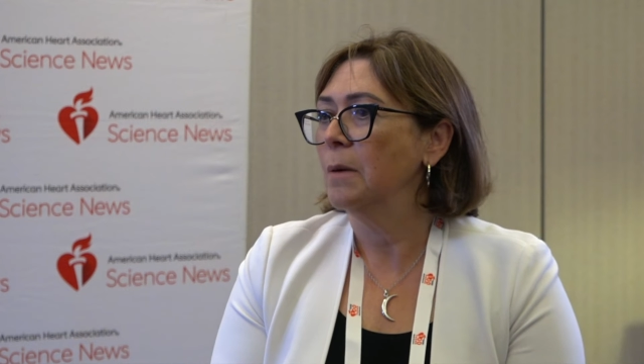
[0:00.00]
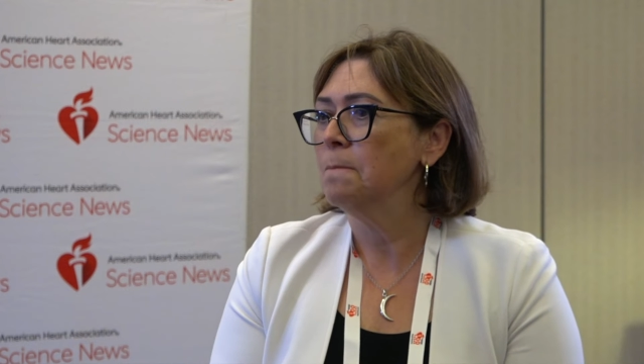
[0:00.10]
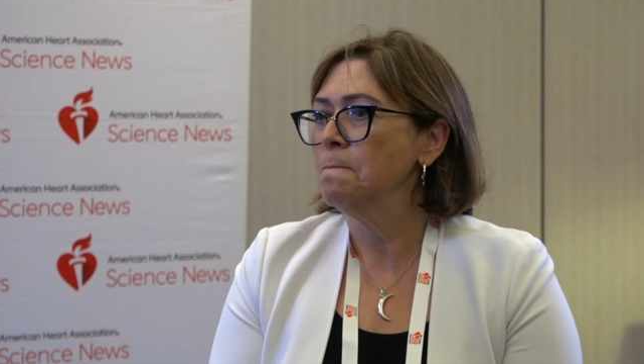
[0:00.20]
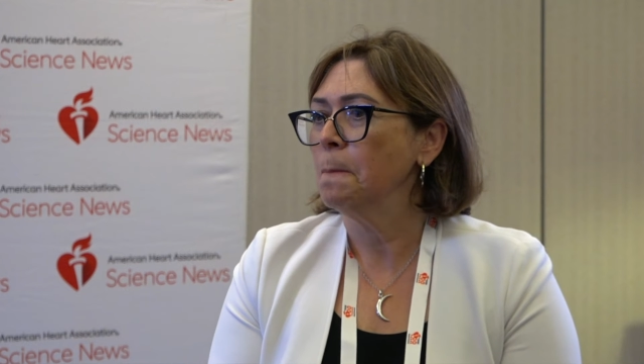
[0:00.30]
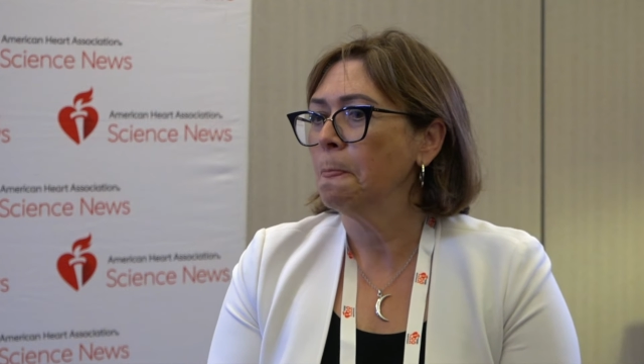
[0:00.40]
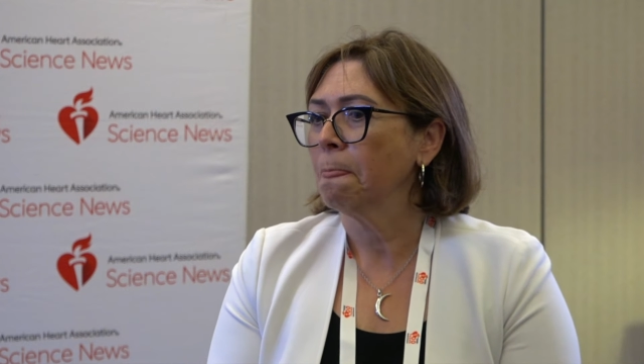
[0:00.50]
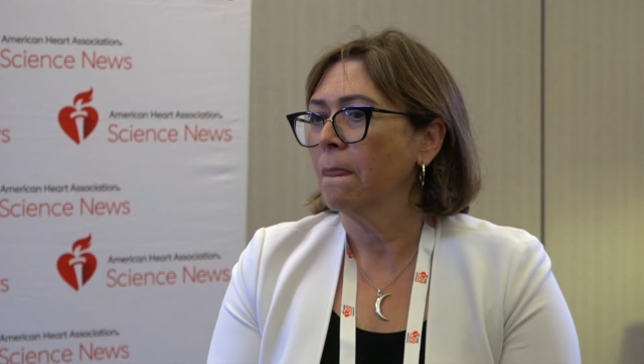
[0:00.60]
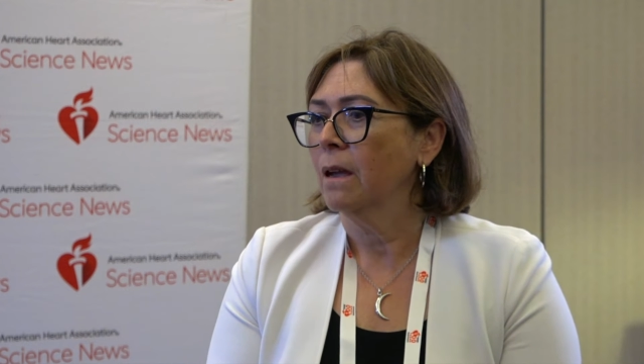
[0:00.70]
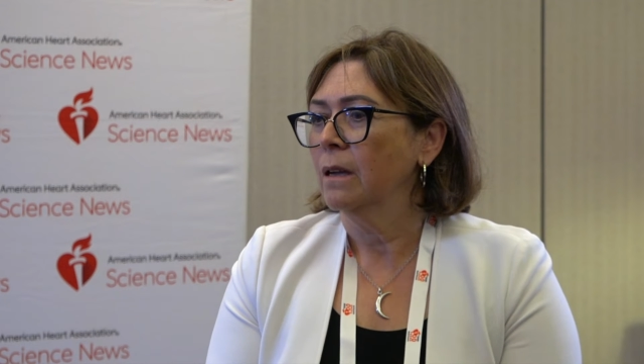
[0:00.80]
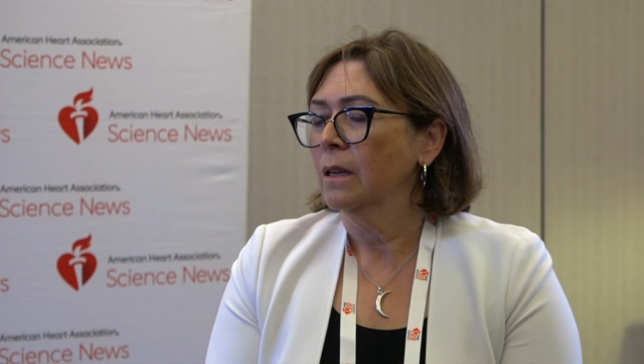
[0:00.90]
Um,
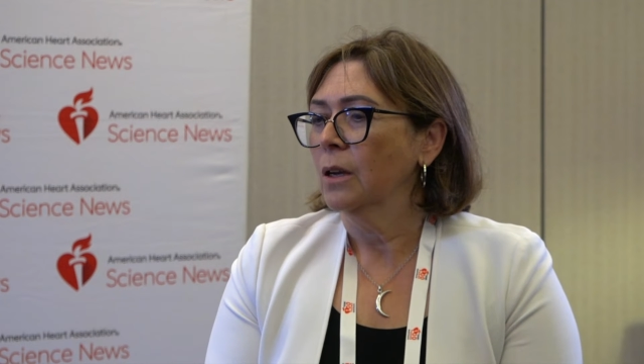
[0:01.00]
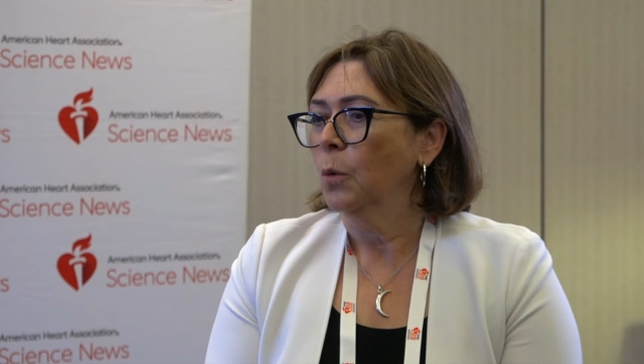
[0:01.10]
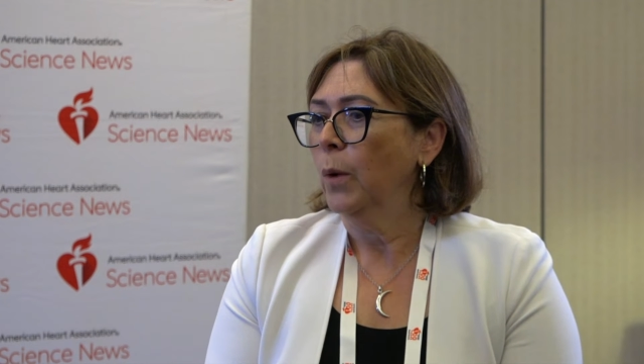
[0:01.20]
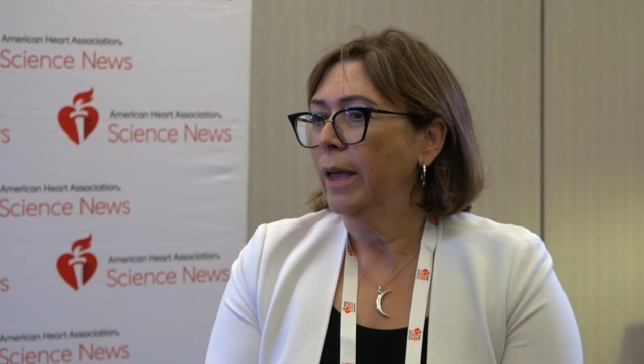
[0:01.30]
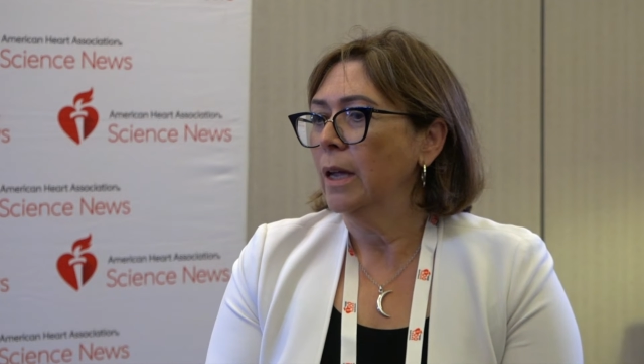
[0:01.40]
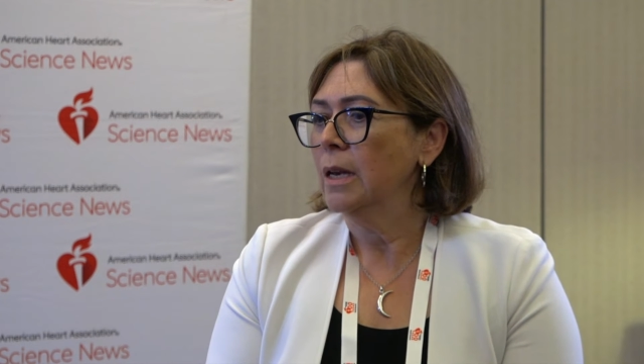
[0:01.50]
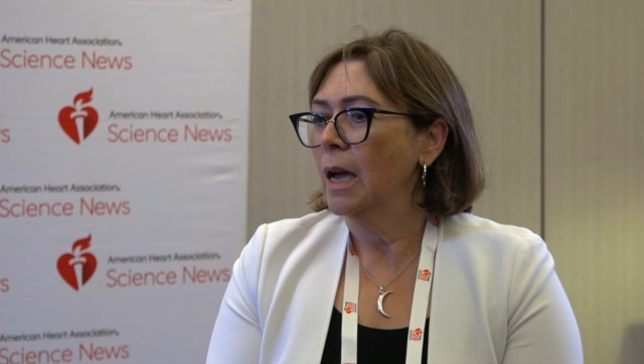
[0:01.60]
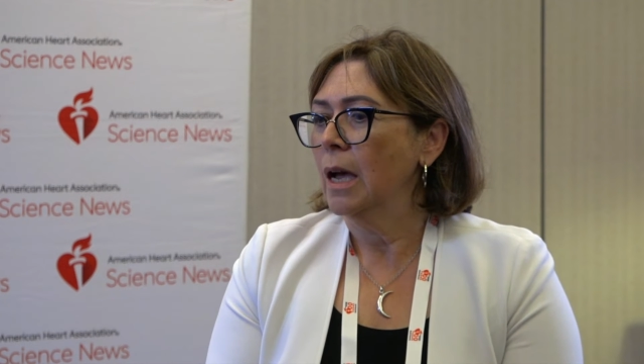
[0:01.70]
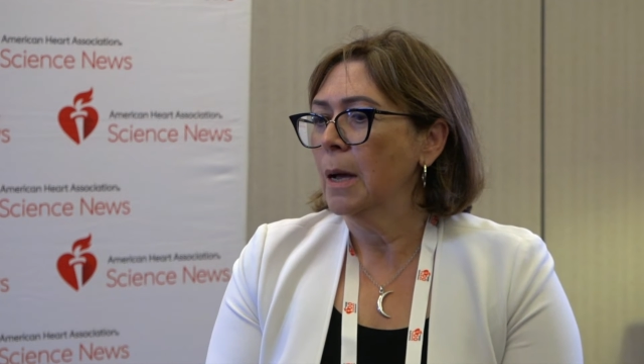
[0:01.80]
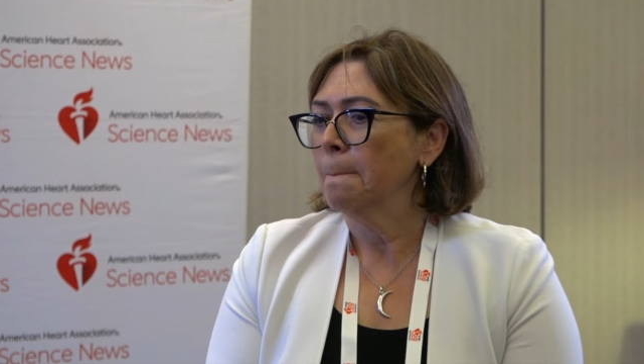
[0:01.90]

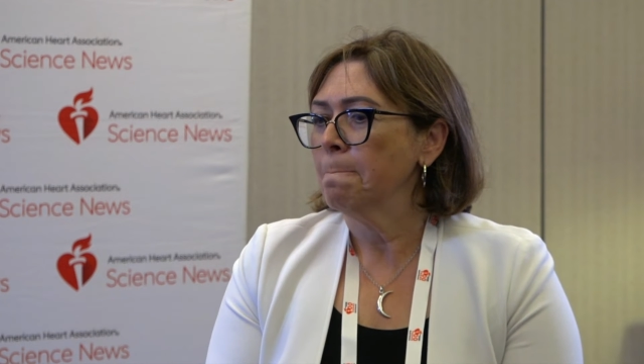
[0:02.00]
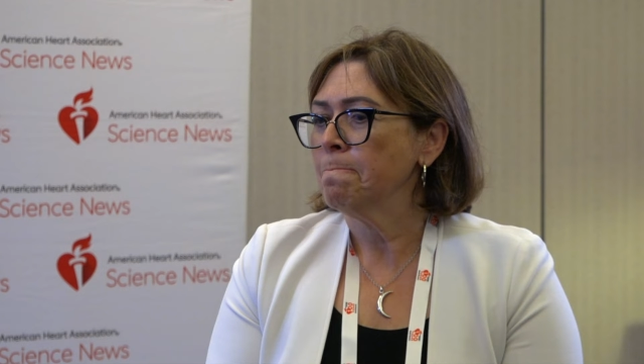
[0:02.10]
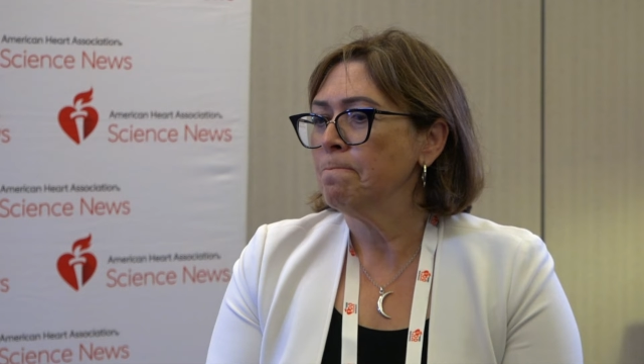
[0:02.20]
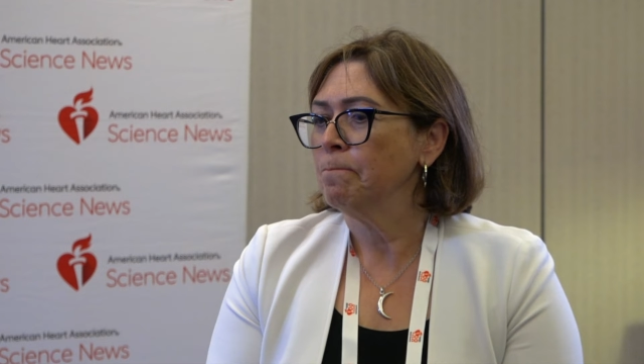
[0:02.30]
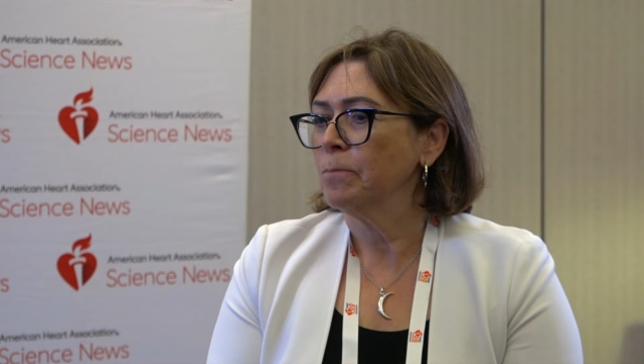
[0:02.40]
when um,